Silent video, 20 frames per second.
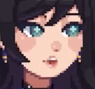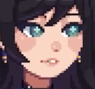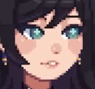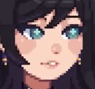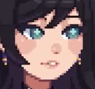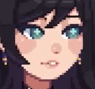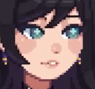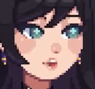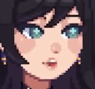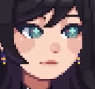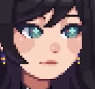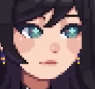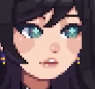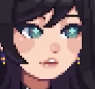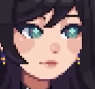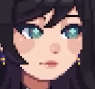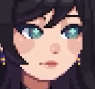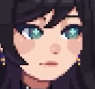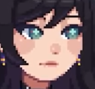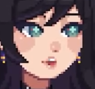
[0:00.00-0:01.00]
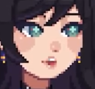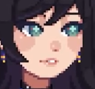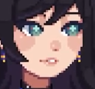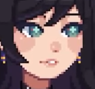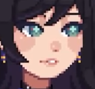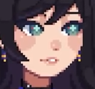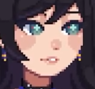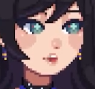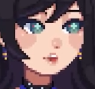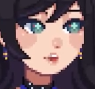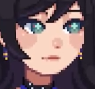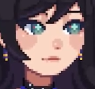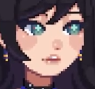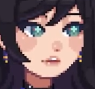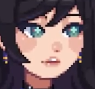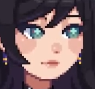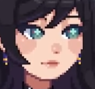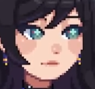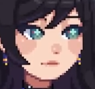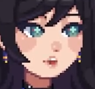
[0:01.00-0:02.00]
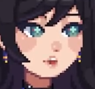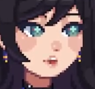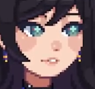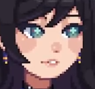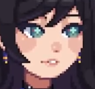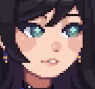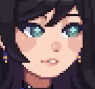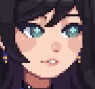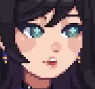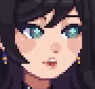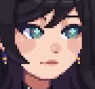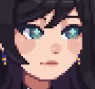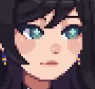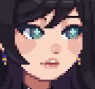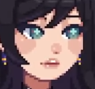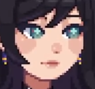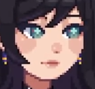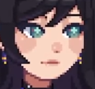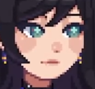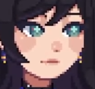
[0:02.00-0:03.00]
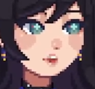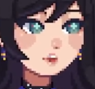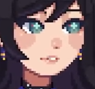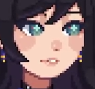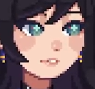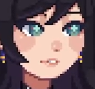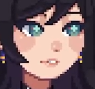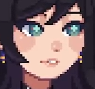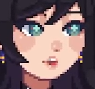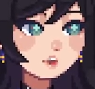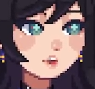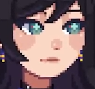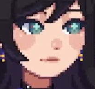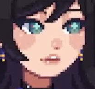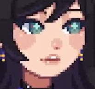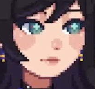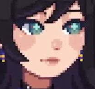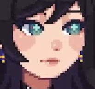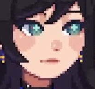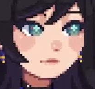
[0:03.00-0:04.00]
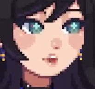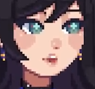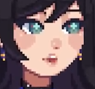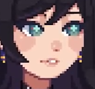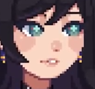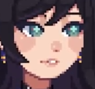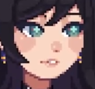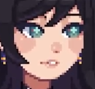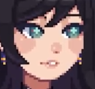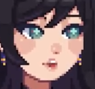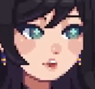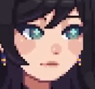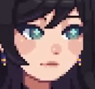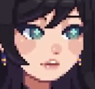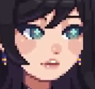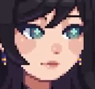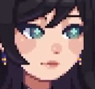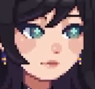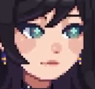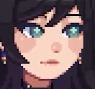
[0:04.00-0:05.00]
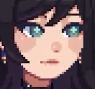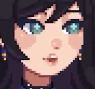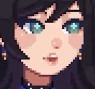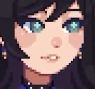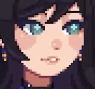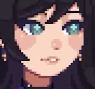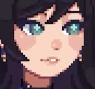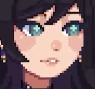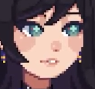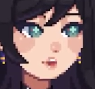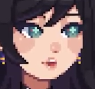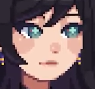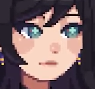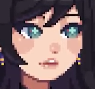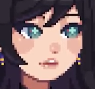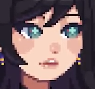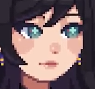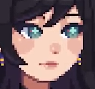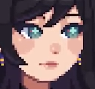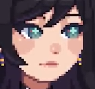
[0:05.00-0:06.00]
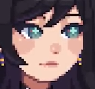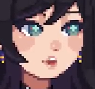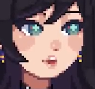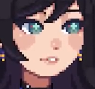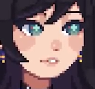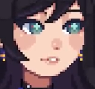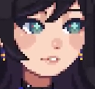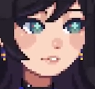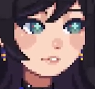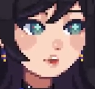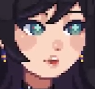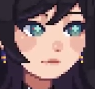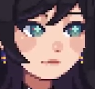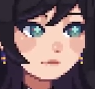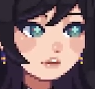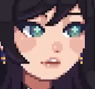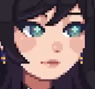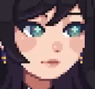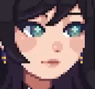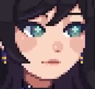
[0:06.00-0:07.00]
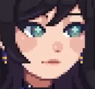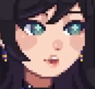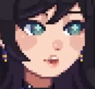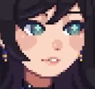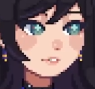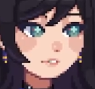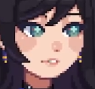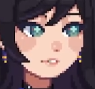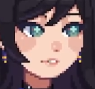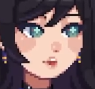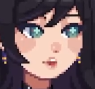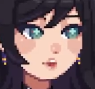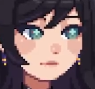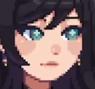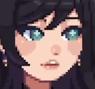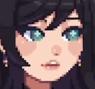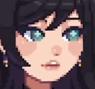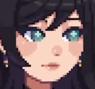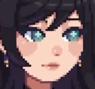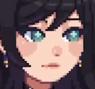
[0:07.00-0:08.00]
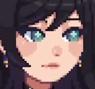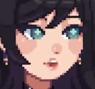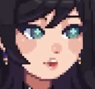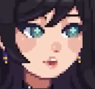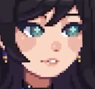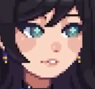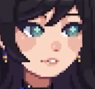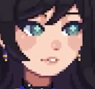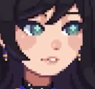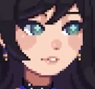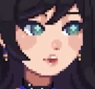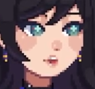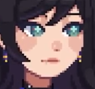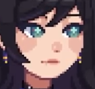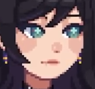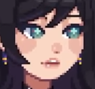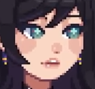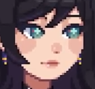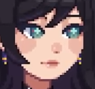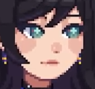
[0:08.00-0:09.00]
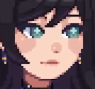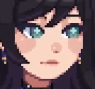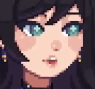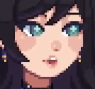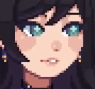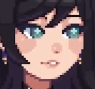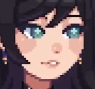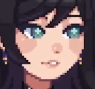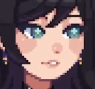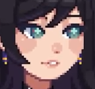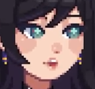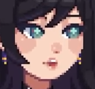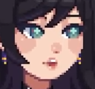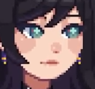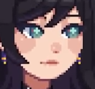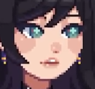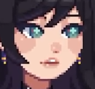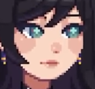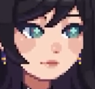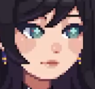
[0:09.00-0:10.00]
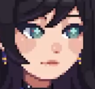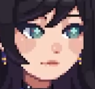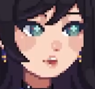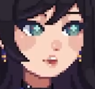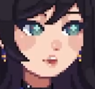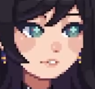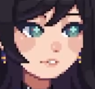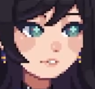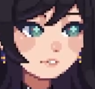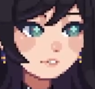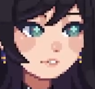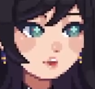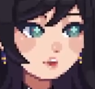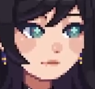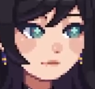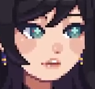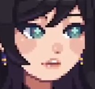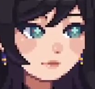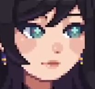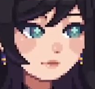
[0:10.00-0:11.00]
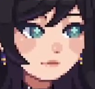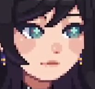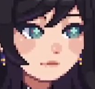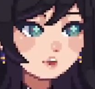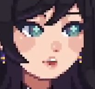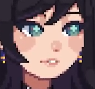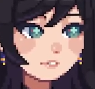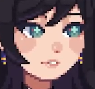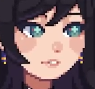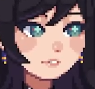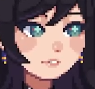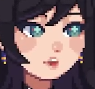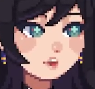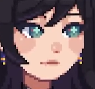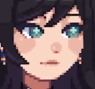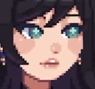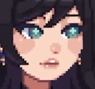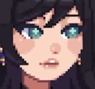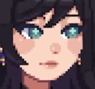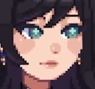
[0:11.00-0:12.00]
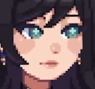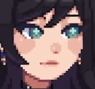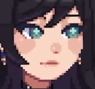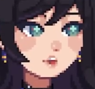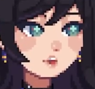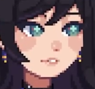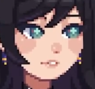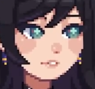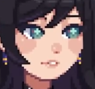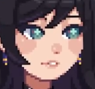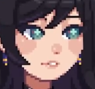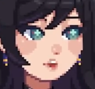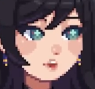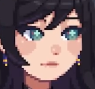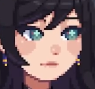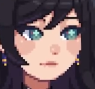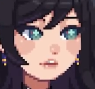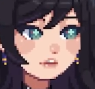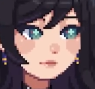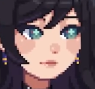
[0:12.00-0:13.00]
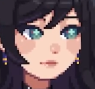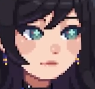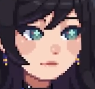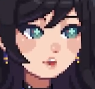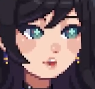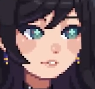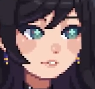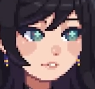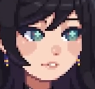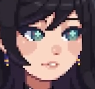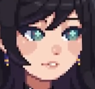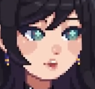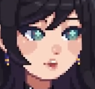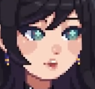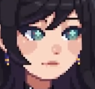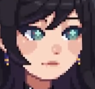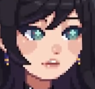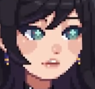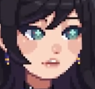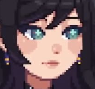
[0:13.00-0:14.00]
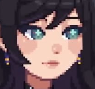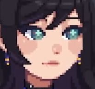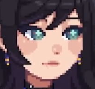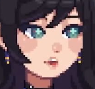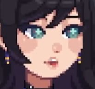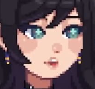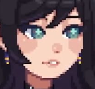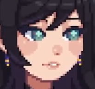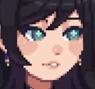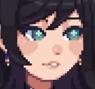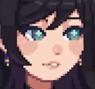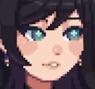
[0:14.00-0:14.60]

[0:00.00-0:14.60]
let's say you do use any of those characters with her, this light cone can definitely be a very nice option just to have on your Acheron as a free option, of course. And I think the damage output, relatively speaking, for a free option was pretty good.